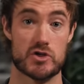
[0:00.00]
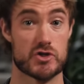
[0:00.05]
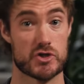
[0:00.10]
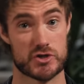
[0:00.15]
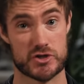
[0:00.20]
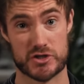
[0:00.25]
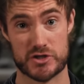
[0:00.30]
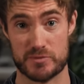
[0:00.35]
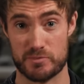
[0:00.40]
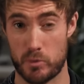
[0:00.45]

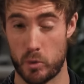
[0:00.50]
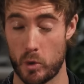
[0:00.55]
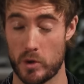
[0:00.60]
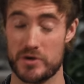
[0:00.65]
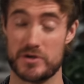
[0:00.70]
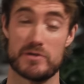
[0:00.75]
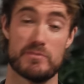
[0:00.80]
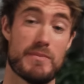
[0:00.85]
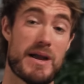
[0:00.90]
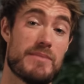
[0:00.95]
Just as
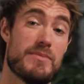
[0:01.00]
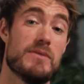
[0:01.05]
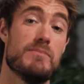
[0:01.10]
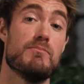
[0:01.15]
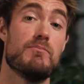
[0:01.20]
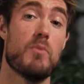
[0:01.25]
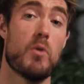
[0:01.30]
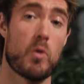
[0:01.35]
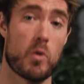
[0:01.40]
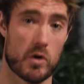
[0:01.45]
important, maybe
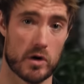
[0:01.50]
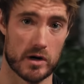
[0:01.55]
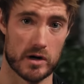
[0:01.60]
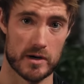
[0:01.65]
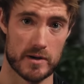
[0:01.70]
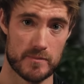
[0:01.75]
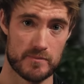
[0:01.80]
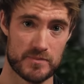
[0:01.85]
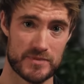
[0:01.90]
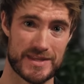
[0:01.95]
more
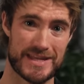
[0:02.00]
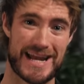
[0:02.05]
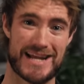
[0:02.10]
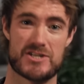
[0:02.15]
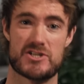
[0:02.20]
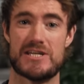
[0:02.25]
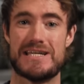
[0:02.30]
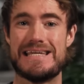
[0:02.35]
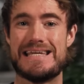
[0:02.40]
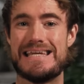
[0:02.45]
than
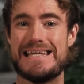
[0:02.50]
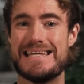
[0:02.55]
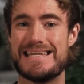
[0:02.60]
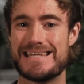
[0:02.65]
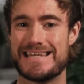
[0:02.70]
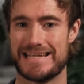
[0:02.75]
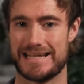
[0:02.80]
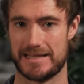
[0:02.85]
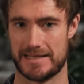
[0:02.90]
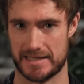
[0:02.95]
actually eating